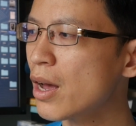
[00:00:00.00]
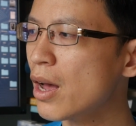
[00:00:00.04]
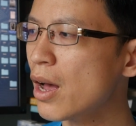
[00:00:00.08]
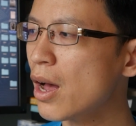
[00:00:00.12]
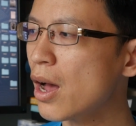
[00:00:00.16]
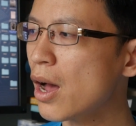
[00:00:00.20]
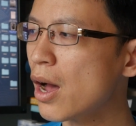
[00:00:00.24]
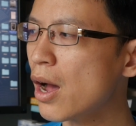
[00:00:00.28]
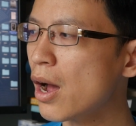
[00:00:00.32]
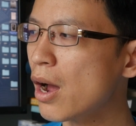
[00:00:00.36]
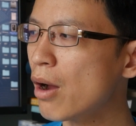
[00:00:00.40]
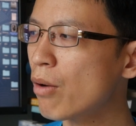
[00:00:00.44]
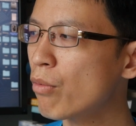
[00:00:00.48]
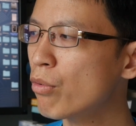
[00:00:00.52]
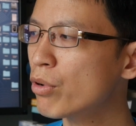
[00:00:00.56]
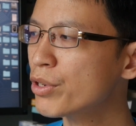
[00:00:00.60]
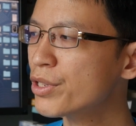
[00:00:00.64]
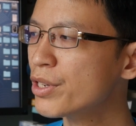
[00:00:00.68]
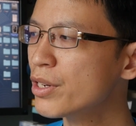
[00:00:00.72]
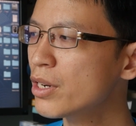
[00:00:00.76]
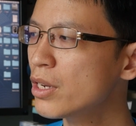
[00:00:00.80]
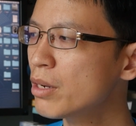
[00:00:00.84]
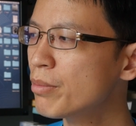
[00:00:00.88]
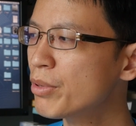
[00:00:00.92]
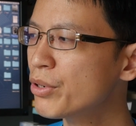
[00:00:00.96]
I
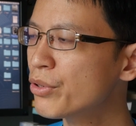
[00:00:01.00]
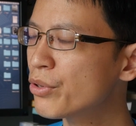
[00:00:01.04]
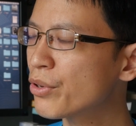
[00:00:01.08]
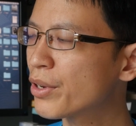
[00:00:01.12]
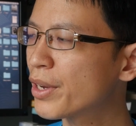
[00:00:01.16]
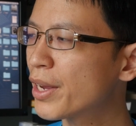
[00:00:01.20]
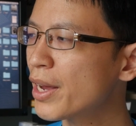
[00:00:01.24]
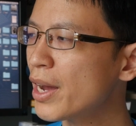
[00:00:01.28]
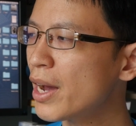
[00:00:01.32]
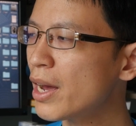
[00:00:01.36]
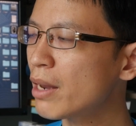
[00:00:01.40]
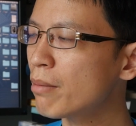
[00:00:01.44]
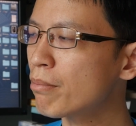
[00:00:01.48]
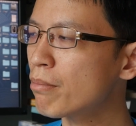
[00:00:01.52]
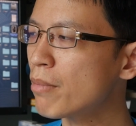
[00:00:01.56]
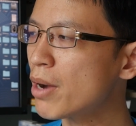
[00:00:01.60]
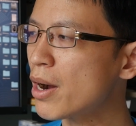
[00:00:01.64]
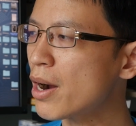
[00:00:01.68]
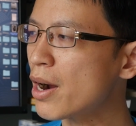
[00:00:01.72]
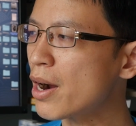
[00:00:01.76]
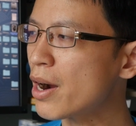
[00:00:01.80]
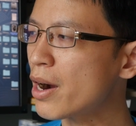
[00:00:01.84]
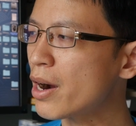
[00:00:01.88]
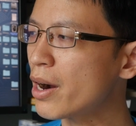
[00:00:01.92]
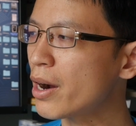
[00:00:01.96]
wasn't able to get
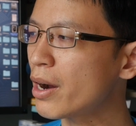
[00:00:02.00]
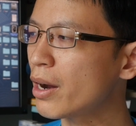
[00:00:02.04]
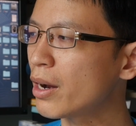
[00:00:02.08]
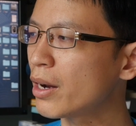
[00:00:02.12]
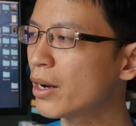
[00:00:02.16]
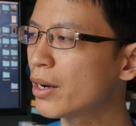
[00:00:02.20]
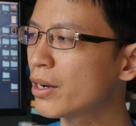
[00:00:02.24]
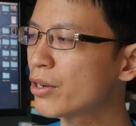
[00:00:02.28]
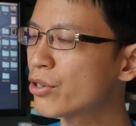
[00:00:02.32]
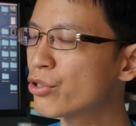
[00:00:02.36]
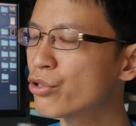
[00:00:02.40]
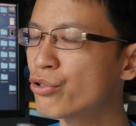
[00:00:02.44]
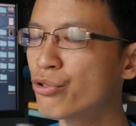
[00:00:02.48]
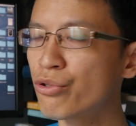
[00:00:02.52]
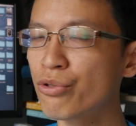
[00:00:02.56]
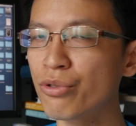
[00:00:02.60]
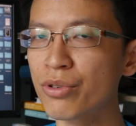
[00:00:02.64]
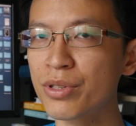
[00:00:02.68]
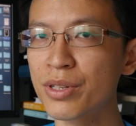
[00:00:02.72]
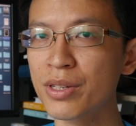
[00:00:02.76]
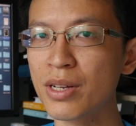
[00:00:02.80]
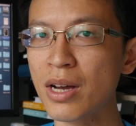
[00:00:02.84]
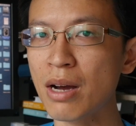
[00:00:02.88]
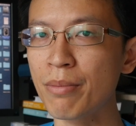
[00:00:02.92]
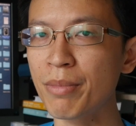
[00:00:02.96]
my
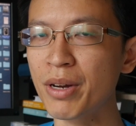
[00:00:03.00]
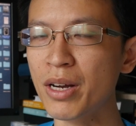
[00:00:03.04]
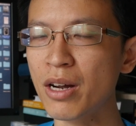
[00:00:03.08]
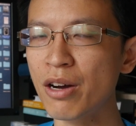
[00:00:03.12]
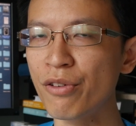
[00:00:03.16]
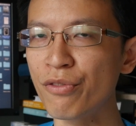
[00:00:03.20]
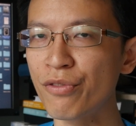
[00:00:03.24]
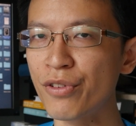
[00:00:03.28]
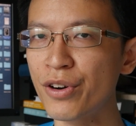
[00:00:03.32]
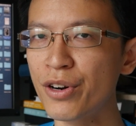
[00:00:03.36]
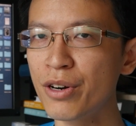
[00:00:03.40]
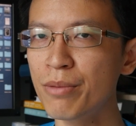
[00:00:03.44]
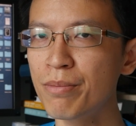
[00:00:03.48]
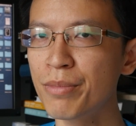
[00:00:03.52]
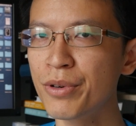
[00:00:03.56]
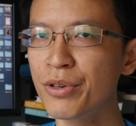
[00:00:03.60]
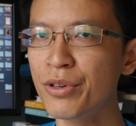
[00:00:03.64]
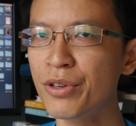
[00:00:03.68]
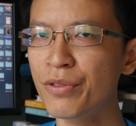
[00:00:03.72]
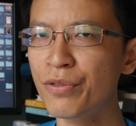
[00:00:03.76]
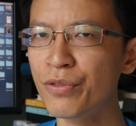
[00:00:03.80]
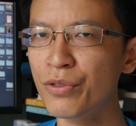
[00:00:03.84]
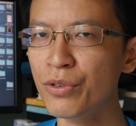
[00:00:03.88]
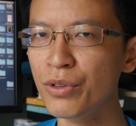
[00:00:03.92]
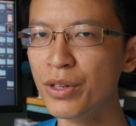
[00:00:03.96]
strokes coming out very
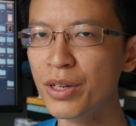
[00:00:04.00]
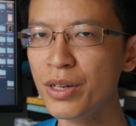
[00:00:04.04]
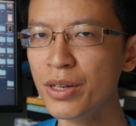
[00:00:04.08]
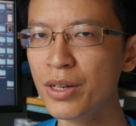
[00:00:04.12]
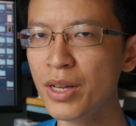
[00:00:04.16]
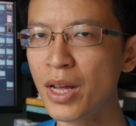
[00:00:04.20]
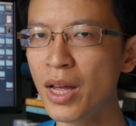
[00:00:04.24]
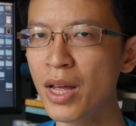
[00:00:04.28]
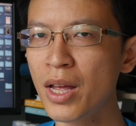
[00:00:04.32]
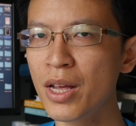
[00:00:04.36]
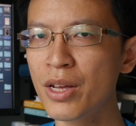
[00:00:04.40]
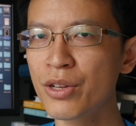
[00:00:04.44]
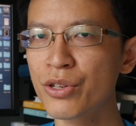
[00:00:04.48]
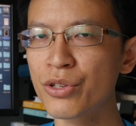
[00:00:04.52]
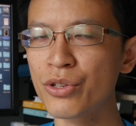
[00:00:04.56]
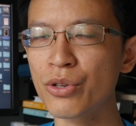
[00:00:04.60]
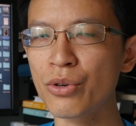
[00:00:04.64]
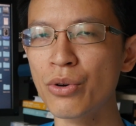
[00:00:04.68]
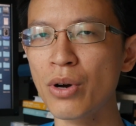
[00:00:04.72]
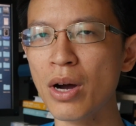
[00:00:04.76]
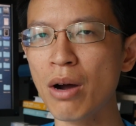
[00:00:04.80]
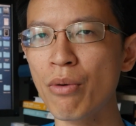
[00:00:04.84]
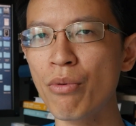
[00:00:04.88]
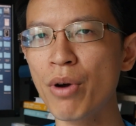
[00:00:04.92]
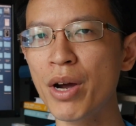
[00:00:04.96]
beautifully.
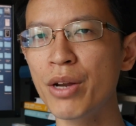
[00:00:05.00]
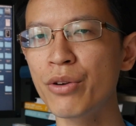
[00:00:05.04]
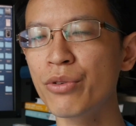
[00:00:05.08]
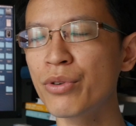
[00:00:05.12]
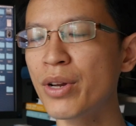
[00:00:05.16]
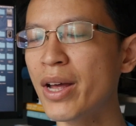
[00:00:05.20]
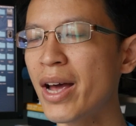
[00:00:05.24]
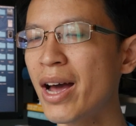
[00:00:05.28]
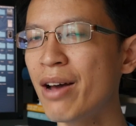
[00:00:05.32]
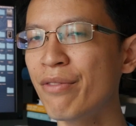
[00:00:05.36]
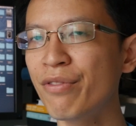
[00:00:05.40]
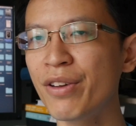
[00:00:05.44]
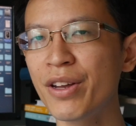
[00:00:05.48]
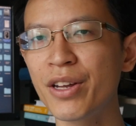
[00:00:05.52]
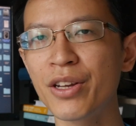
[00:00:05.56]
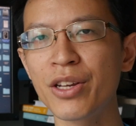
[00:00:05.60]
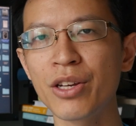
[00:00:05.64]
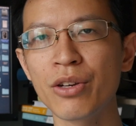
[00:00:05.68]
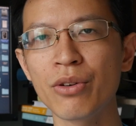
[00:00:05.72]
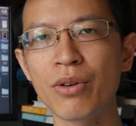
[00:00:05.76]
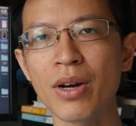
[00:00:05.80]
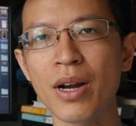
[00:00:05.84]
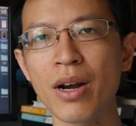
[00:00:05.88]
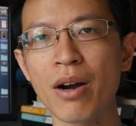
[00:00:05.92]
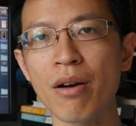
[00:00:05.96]
So I went to the
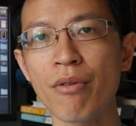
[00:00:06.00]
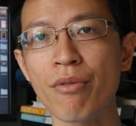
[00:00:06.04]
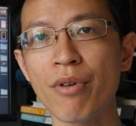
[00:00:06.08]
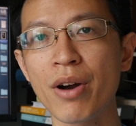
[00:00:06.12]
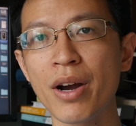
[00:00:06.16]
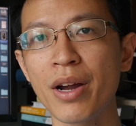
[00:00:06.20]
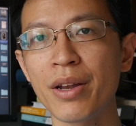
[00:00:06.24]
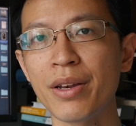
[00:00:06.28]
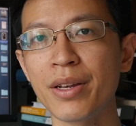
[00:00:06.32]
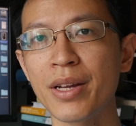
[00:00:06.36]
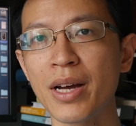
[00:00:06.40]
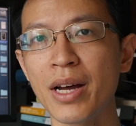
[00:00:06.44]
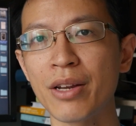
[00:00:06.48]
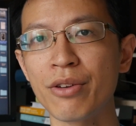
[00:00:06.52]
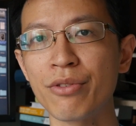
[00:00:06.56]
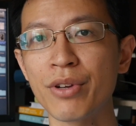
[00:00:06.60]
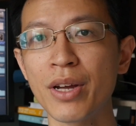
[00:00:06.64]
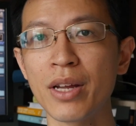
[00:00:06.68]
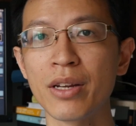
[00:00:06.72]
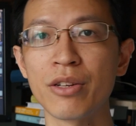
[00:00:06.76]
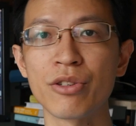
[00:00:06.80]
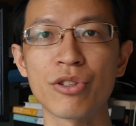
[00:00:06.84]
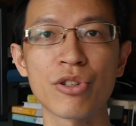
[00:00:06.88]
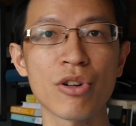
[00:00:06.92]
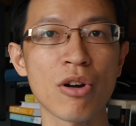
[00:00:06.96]
FAQ and I read that you
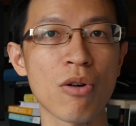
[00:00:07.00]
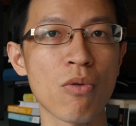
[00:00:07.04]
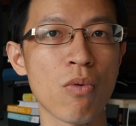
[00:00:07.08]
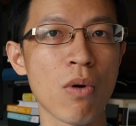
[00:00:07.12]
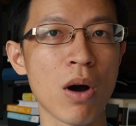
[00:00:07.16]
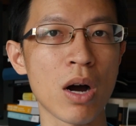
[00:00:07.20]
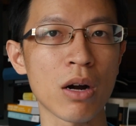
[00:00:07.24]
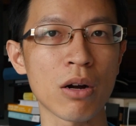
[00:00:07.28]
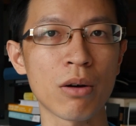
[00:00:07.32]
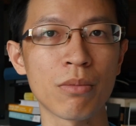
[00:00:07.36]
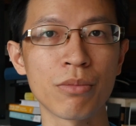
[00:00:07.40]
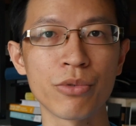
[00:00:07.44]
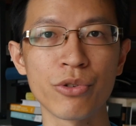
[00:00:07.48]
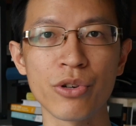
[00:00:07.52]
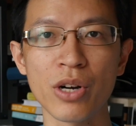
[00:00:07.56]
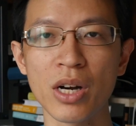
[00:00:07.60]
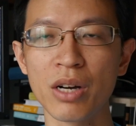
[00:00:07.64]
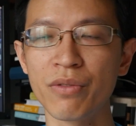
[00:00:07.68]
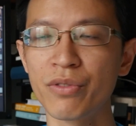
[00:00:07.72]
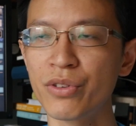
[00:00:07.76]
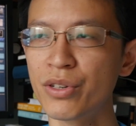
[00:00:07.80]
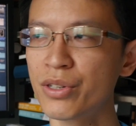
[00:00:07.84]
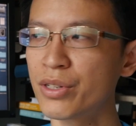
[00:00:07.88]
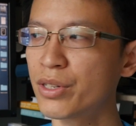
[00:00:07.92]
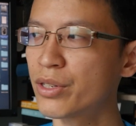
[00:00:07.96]
can install Wacom
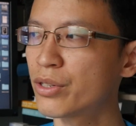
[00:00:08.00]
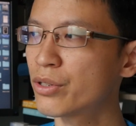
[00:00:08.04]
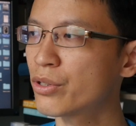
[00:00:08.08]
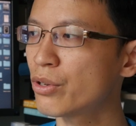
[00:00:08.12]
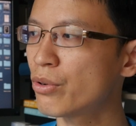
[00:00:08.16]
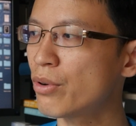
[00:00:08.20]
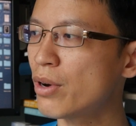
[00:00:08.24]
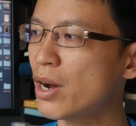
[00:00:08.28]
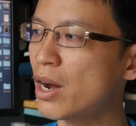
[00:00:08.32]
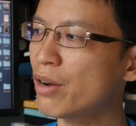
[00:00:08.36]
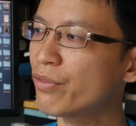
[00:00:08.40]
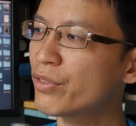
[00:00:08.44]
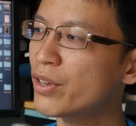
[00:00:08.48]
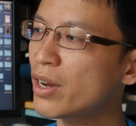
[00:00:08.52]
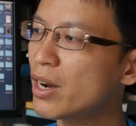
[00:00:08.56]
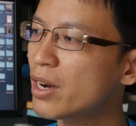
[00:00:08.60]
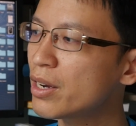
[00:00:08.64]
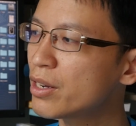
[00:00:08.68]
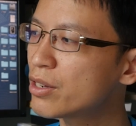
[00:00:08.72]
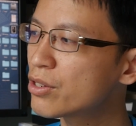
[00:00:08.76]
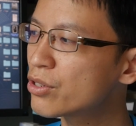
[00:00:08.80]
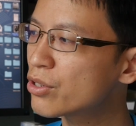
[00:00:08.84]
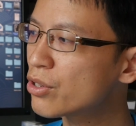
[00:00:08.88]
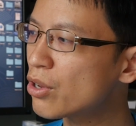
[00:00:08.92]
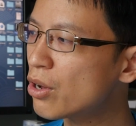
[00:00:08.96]
drivers. So after I
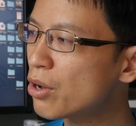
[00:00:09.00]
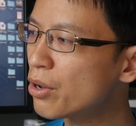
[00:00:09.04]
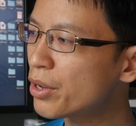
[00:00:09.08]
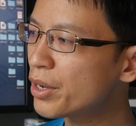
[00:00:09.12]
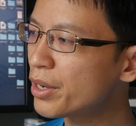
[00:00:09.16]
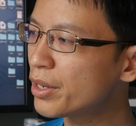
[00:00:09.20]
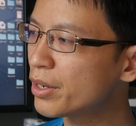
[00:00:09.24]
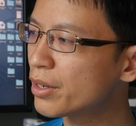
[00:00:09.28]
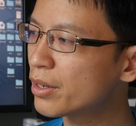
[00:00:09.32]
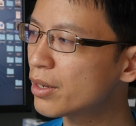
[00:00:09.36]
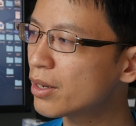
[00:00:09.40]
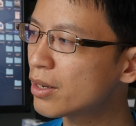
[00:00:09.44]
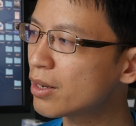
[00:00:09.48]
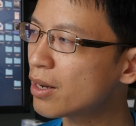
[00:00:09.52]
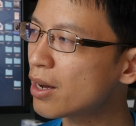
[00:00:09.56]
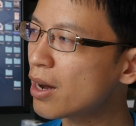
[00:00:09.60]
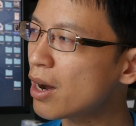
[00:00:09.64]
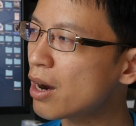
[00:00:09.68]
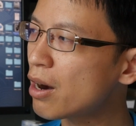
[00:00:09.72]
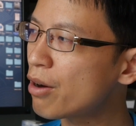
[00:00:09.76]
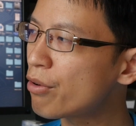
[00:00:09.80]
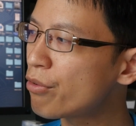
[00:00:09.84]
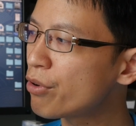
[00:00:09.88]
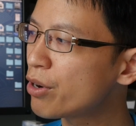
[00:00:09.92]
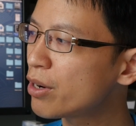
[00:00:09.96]
install it,
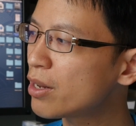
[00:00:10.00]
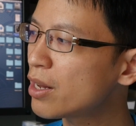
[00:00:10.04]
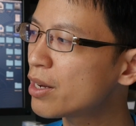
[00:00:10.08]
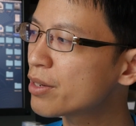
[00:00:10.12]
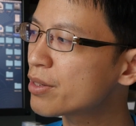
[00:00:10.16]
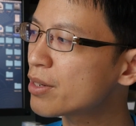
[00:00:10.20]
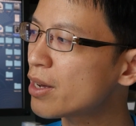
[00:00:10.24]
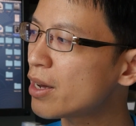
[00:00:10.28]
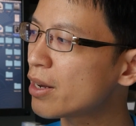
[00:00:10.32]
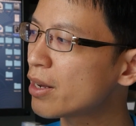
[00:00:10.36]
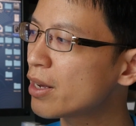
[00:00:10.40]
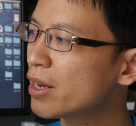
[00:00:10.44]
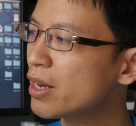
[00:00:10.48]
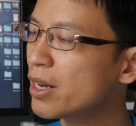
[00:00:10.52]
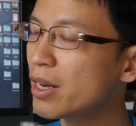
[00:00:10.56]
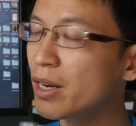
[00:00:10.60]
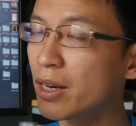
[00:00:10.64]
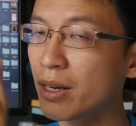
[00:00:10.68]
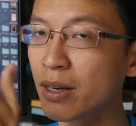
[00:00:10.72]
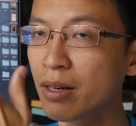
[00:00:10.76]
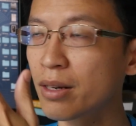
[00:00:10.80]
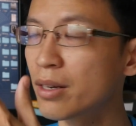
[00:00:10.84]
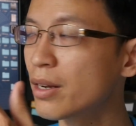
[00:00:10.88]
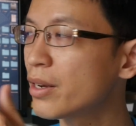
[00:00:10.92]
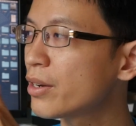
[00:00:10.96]
I realized that,
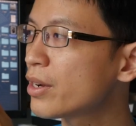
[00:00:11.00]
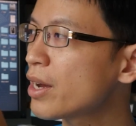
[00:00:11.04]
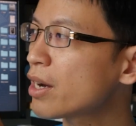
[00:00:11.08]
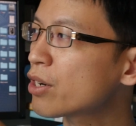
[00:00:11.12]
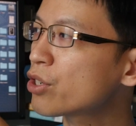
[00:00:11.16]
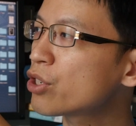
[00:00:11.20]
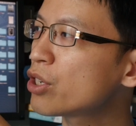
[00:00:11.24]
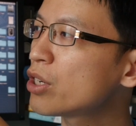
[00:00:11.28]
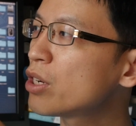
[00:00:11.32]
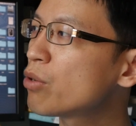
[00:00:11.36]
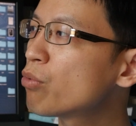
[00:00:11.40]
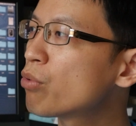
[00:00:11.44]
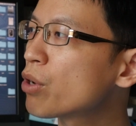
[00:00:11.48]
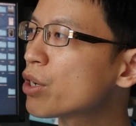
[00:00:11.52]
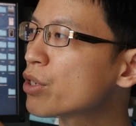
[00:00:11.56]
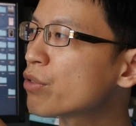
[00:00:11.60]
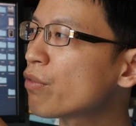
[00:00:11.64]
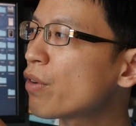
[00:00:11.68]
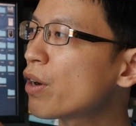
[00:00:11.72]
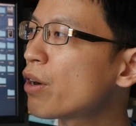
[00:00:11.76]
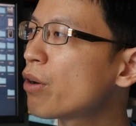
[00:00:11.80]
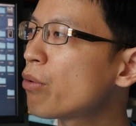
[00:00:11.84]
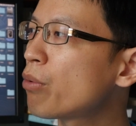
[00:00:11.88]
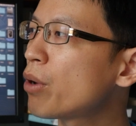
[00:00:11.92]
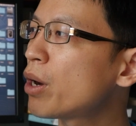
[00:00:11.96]
hey, it actually works
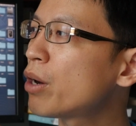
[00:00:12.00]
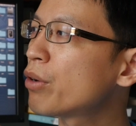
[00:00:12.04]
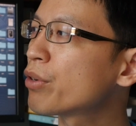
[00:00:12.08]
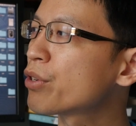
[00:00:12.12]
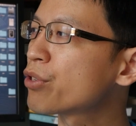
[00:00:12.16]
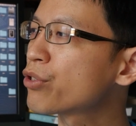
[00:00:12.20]
very well.